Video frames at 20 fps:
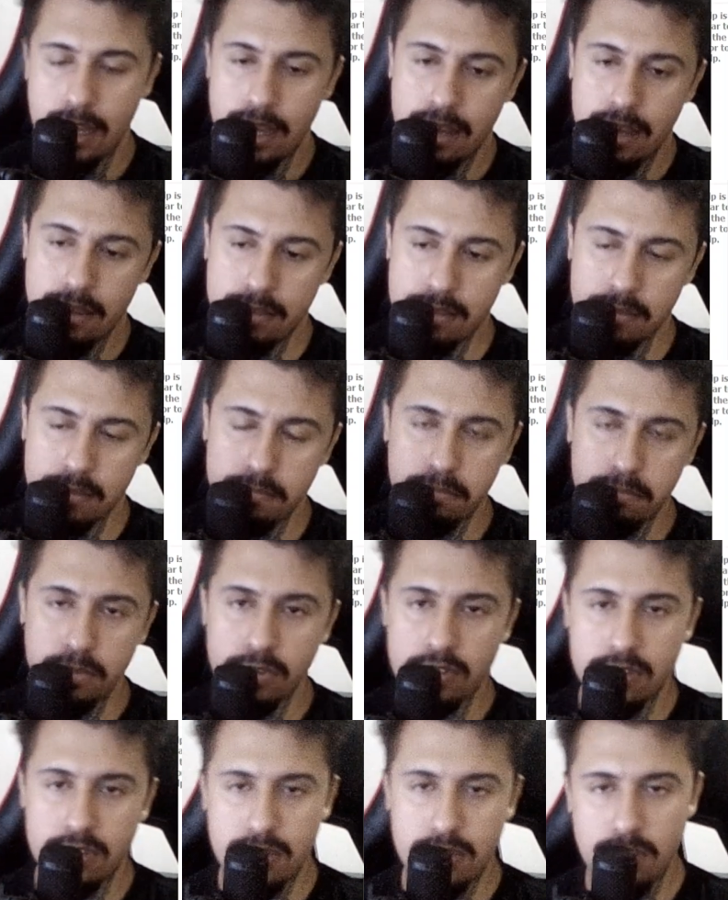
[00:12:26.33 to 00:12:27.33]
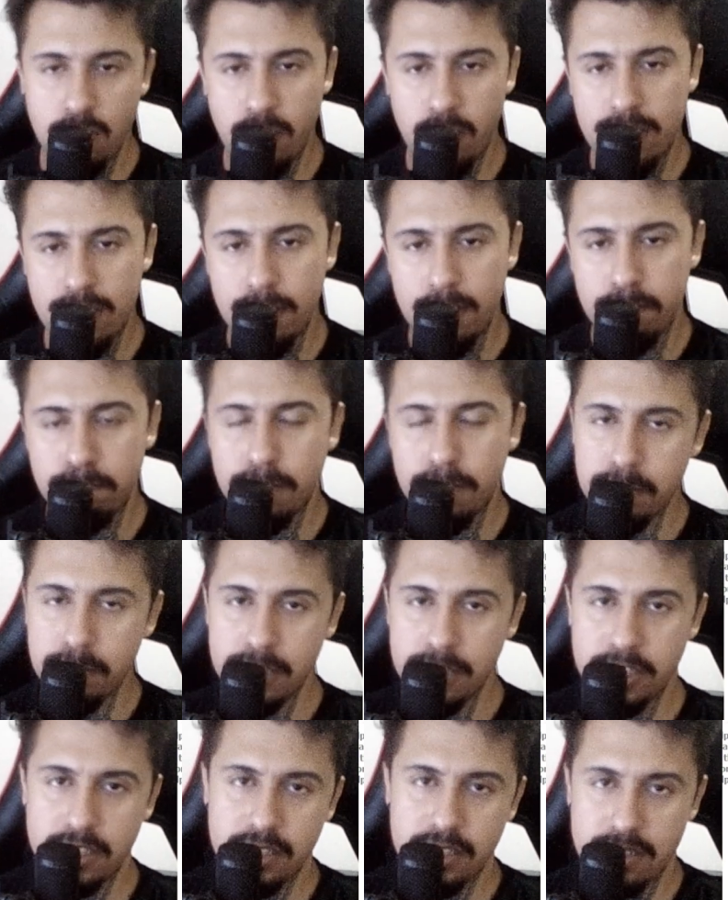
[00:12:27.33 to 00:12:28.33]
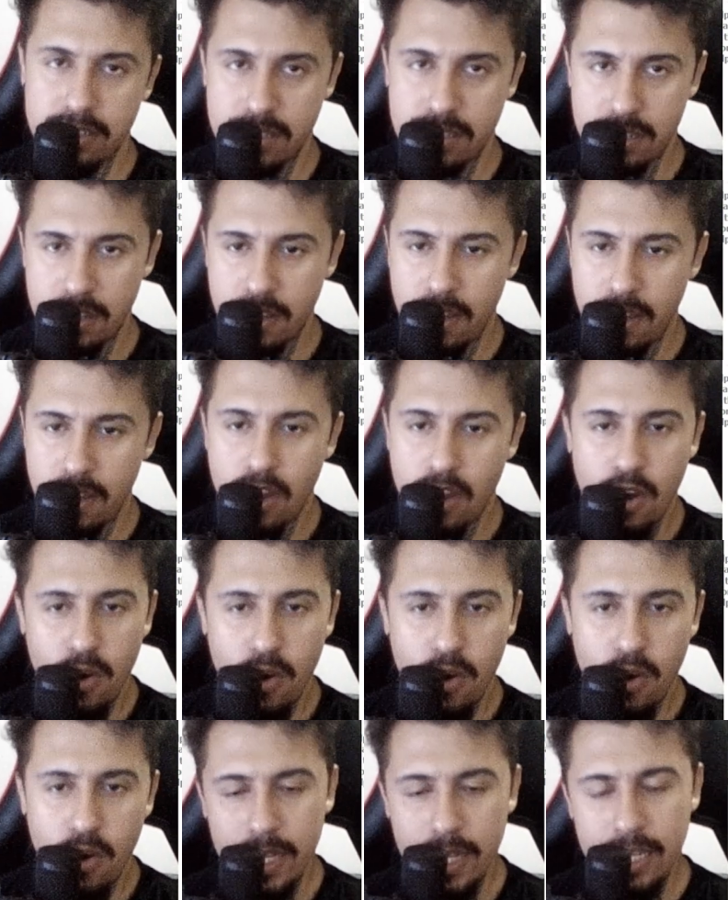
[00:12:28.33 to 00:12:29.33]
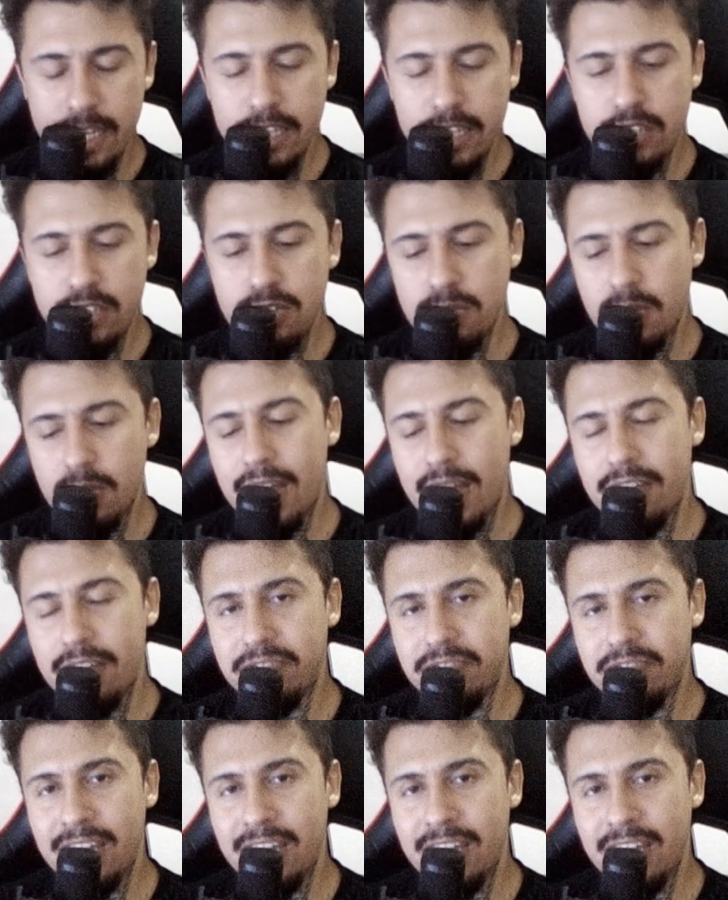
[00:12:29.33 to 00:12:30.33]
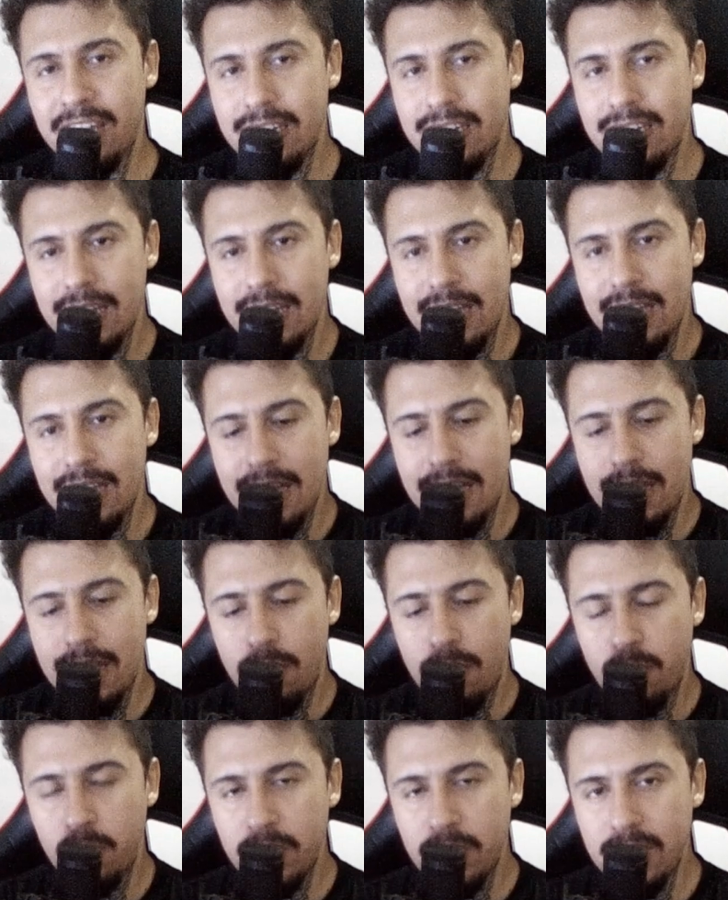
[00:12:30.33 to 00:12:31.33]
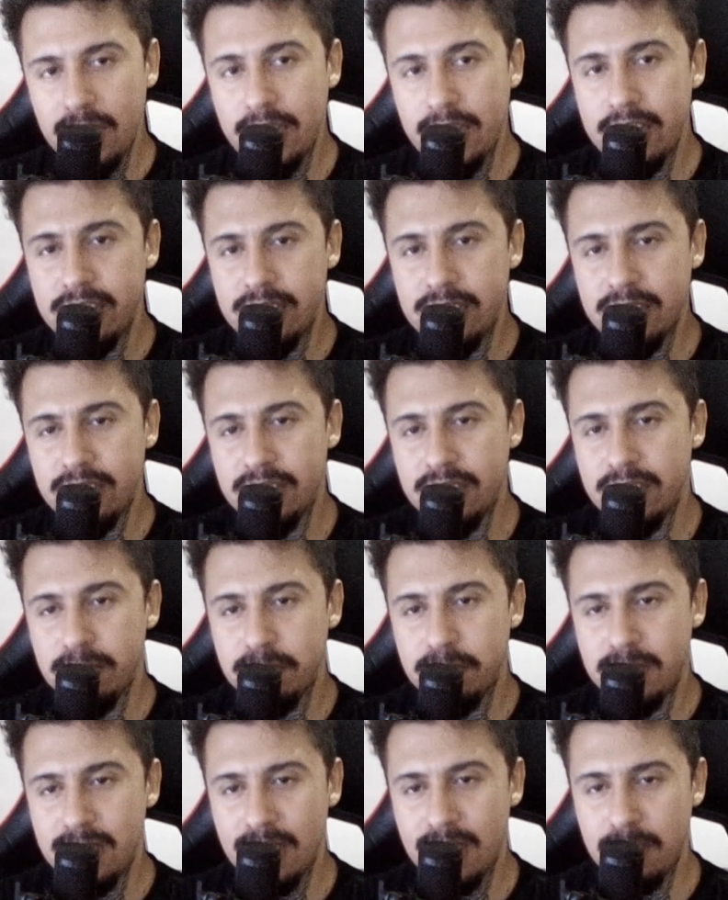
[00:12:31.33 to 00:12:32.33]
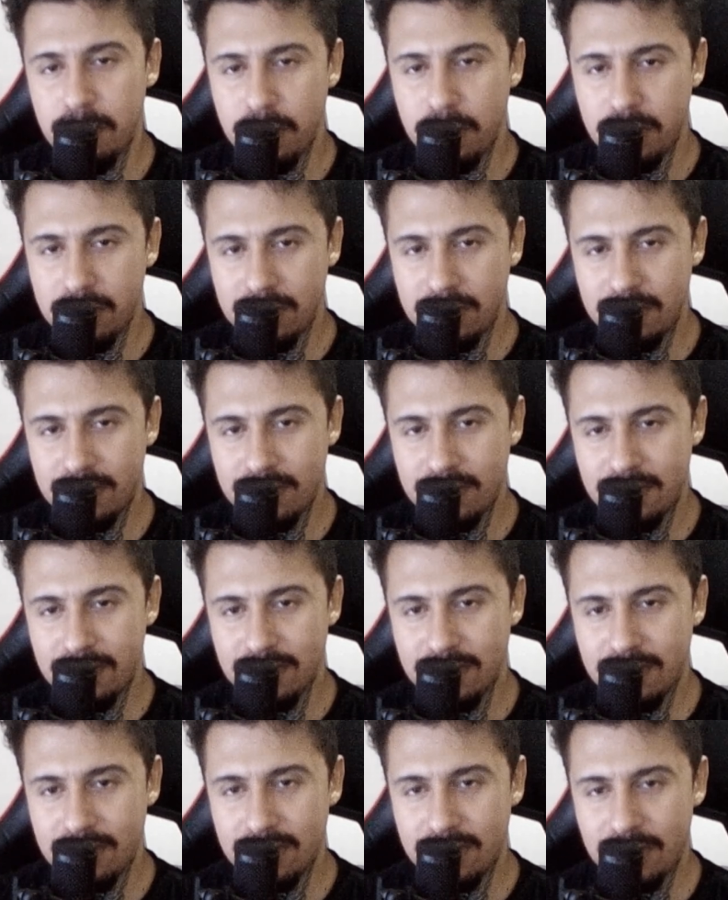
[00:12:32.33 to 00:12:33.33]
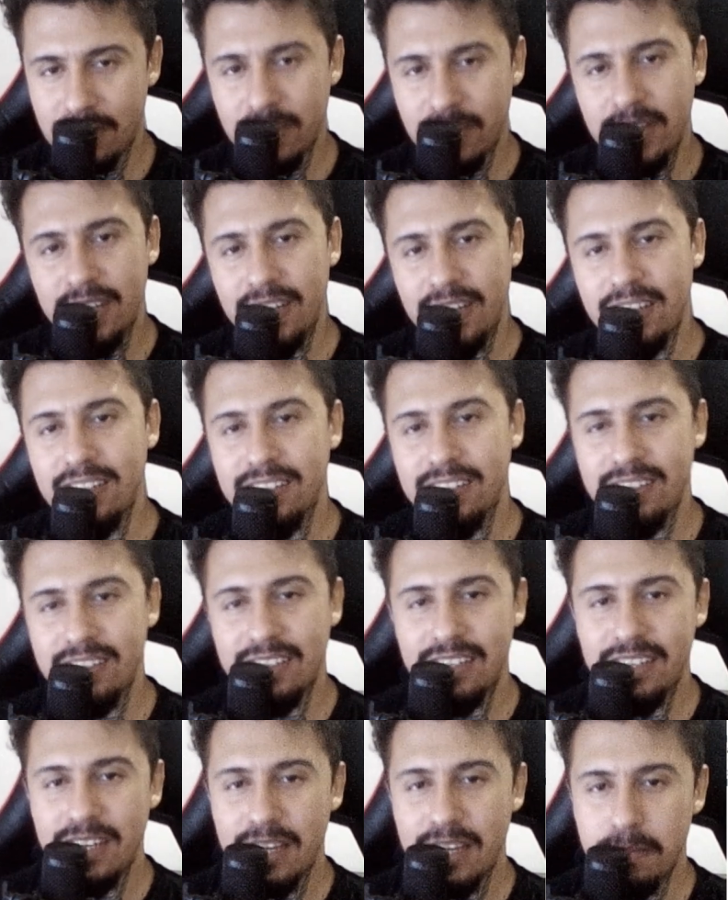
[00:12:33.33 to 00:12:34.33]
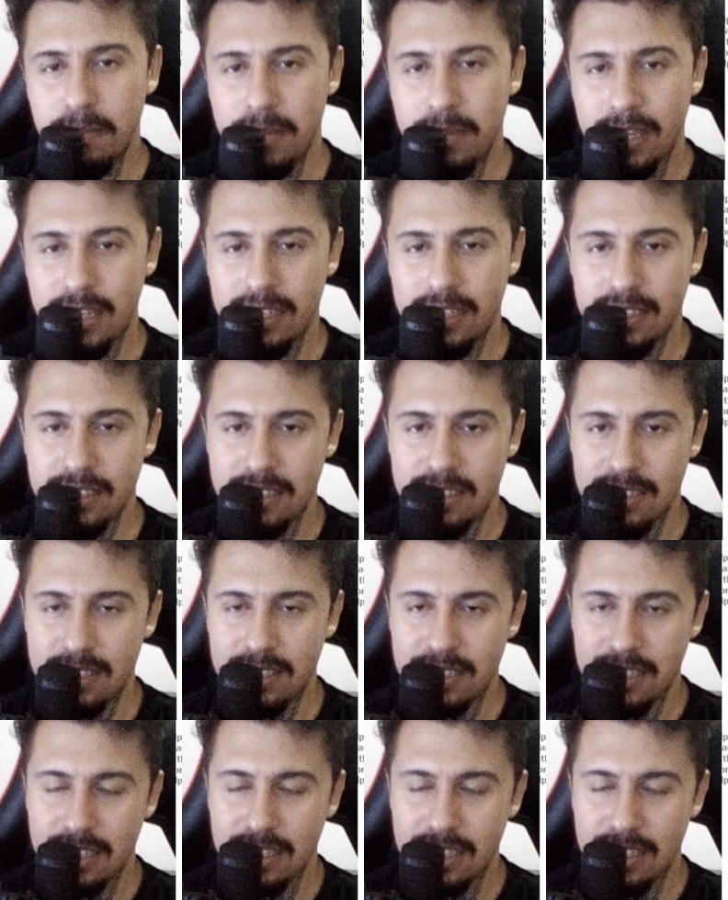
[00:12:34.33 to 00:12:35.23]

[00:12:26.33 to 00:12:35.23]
the books with the publishers, we need to have a relationship table, okay? Because